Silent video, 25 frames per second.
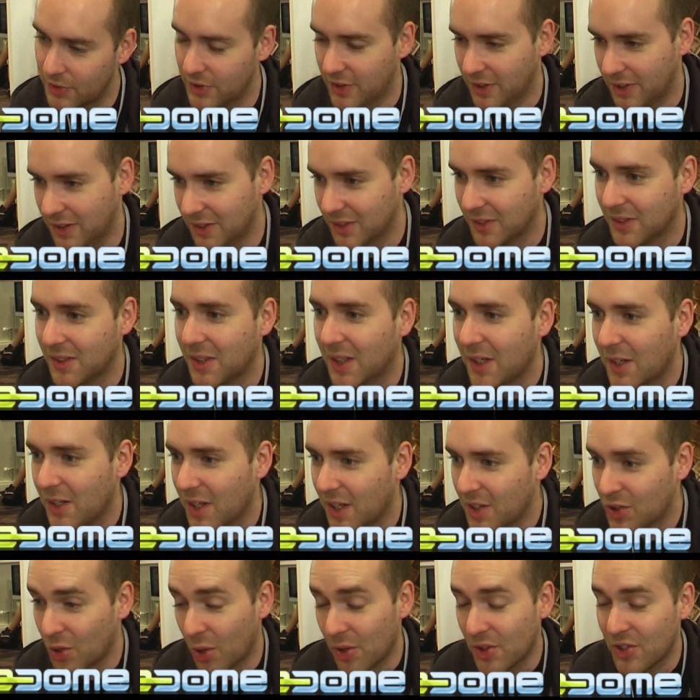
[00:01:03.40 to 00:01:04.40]
and
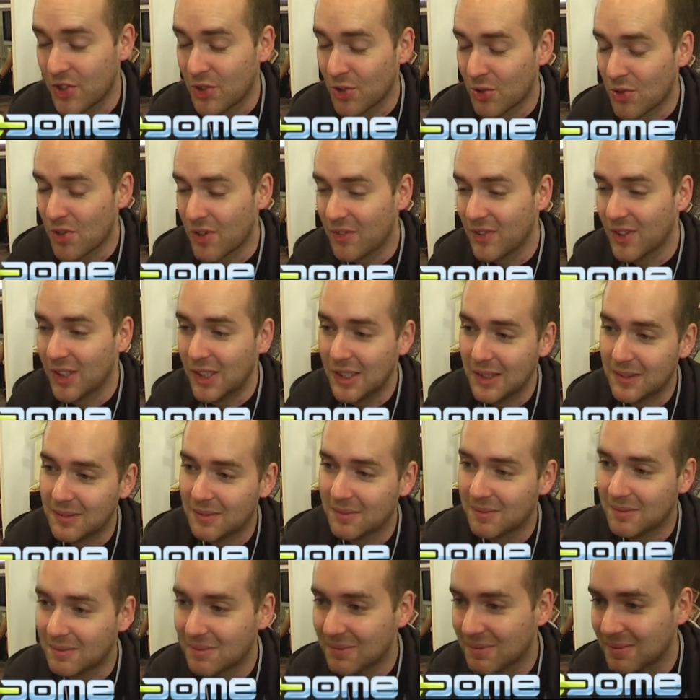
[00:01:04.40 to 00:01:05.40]
enjoy the story.
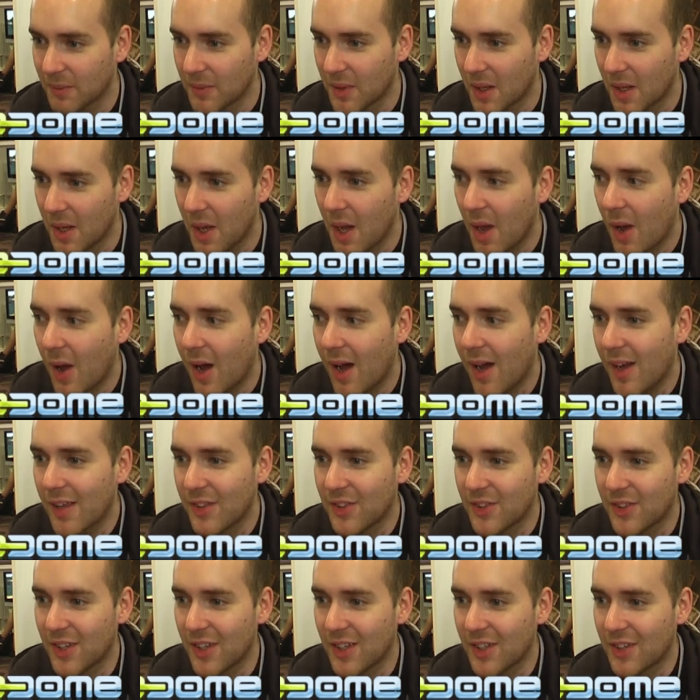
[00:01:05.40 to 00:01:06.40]
I
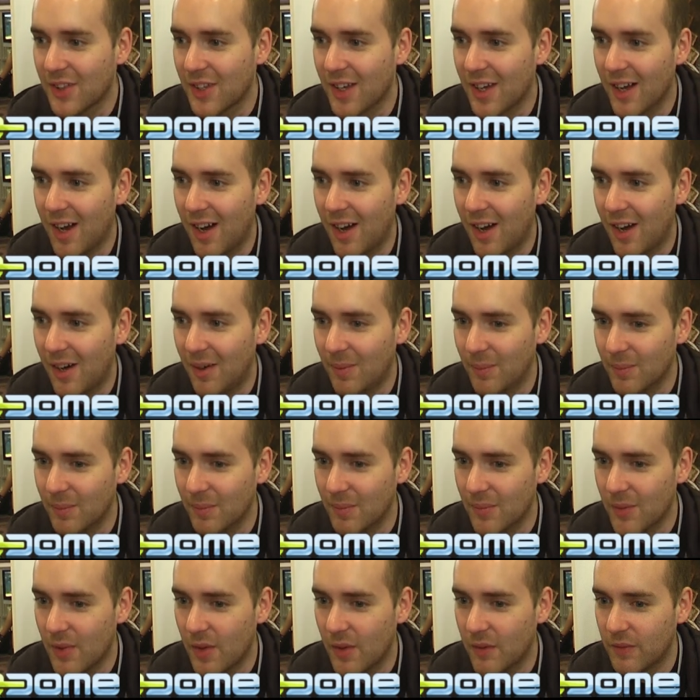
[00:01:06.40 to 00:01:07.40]
think that
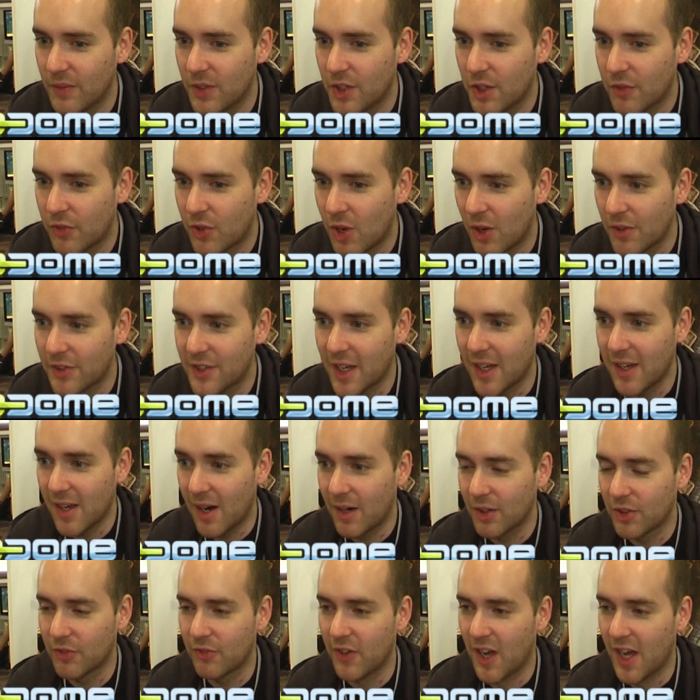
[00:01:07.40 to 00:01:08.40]
you've got
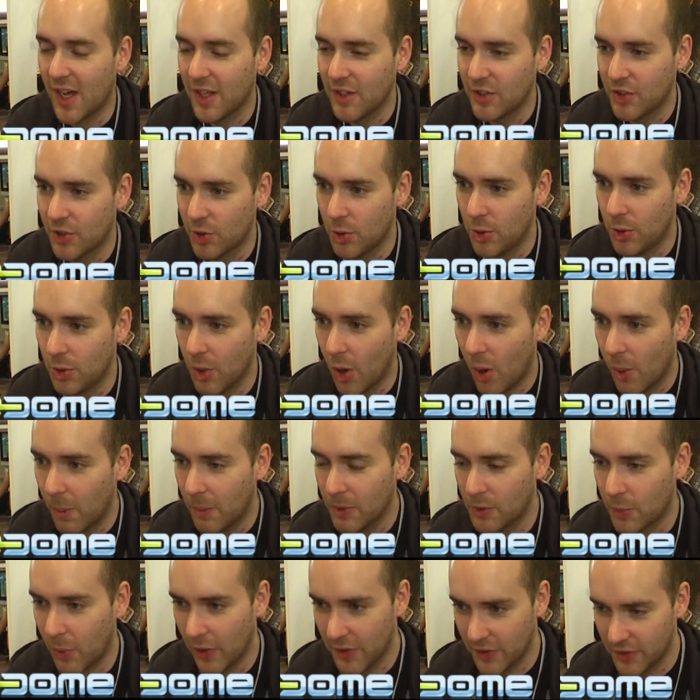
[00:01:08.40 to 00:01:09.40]
diehard fans who
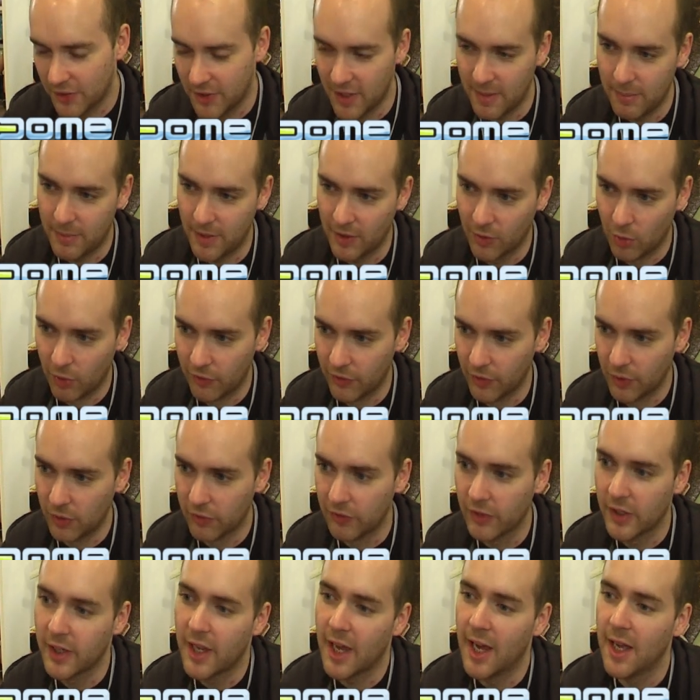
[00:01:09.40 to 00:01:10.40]
always want the same thing over and
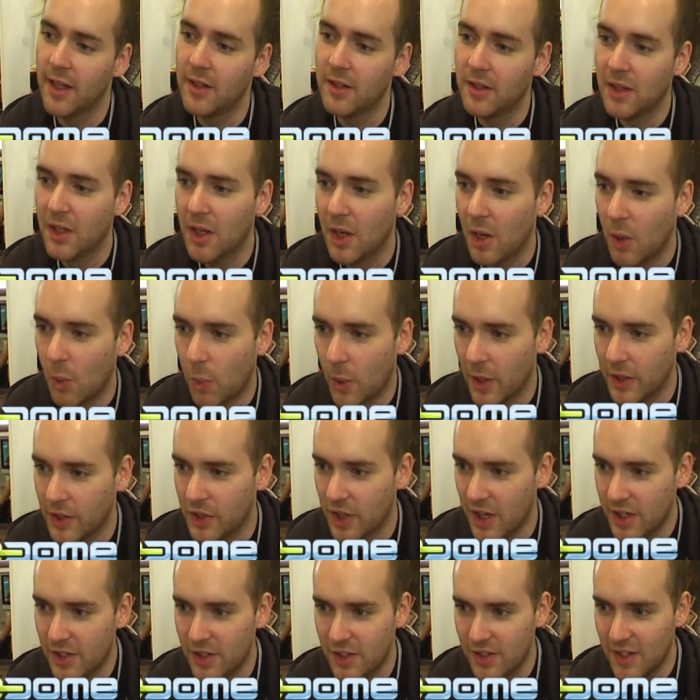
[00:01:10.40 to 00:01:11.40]
over again, which
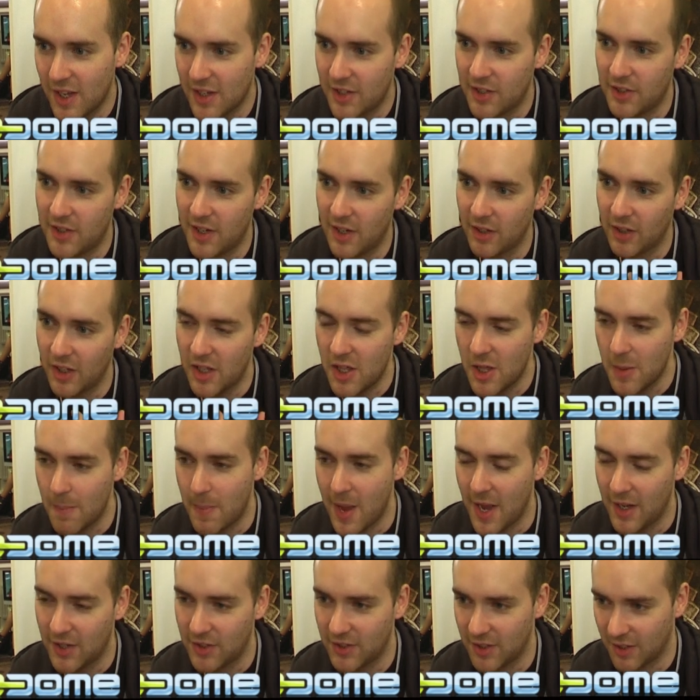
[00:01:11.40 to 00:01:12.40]
isn't necessarily the
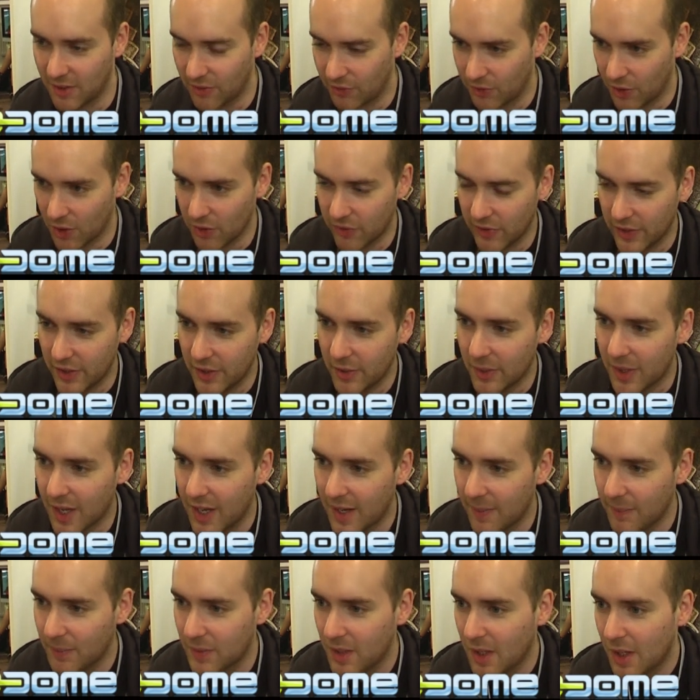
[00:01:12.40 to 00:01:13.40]
best thing for a video
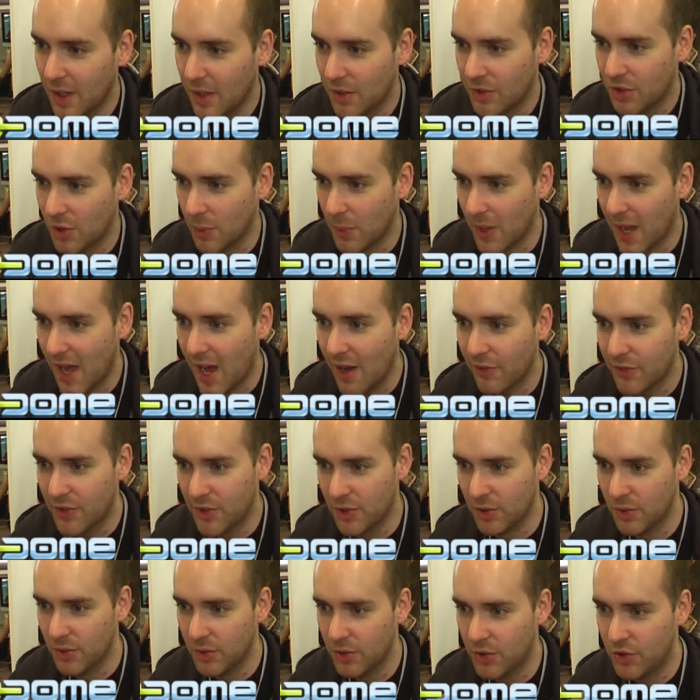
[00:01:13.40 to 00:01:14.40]
game. So we have
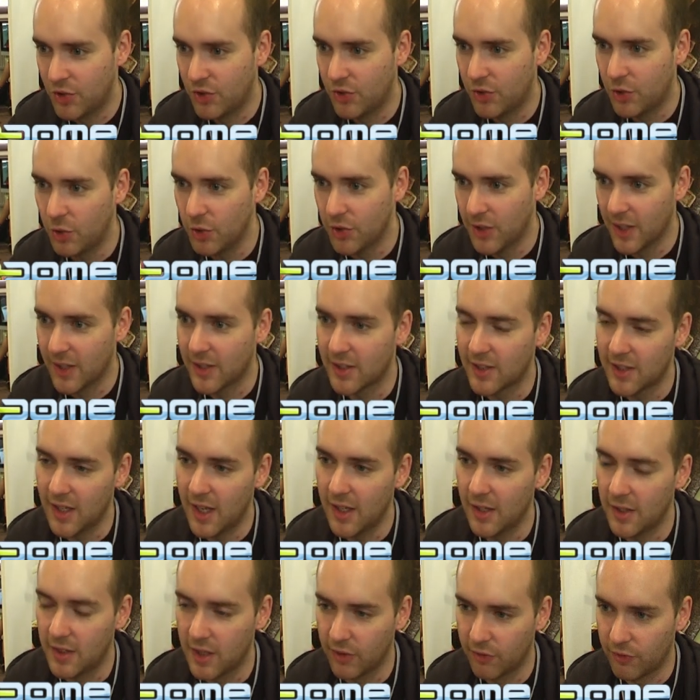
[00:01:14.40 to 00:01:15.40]
to do things
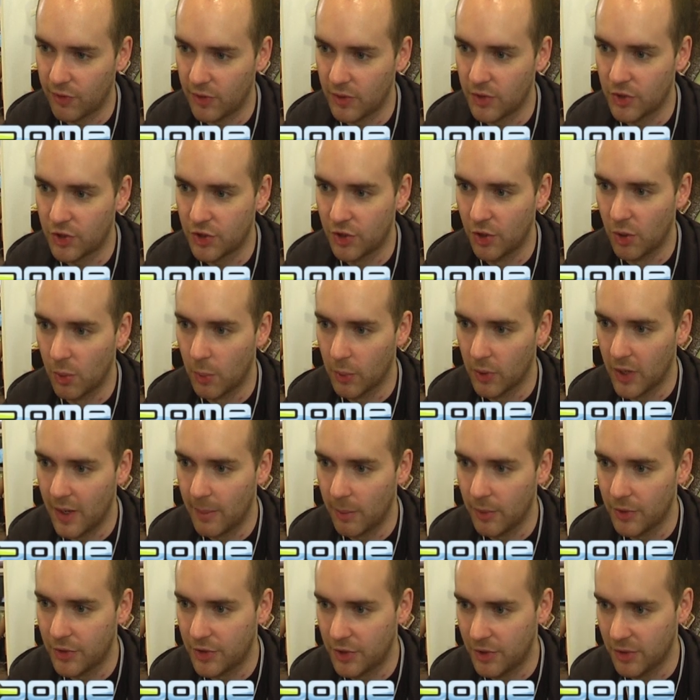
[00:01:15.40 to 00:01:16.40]
slightly different so we're
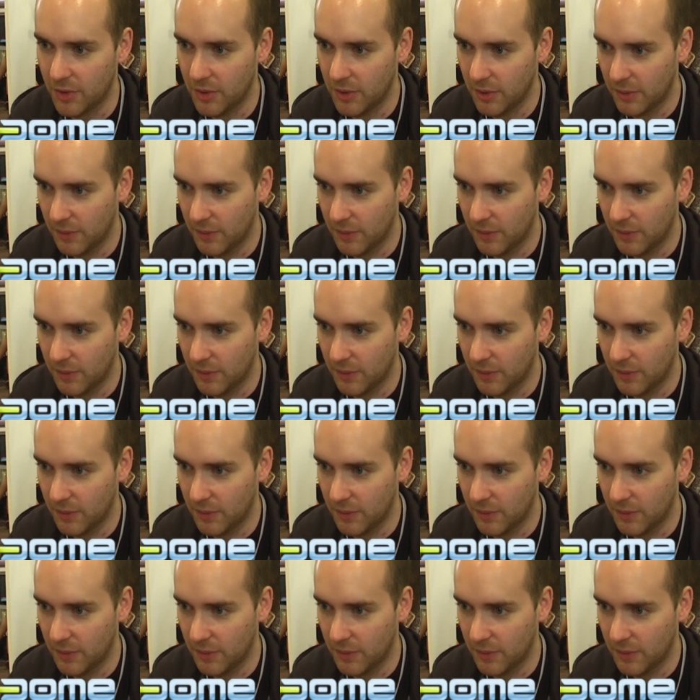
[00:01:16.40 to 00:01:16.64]
able to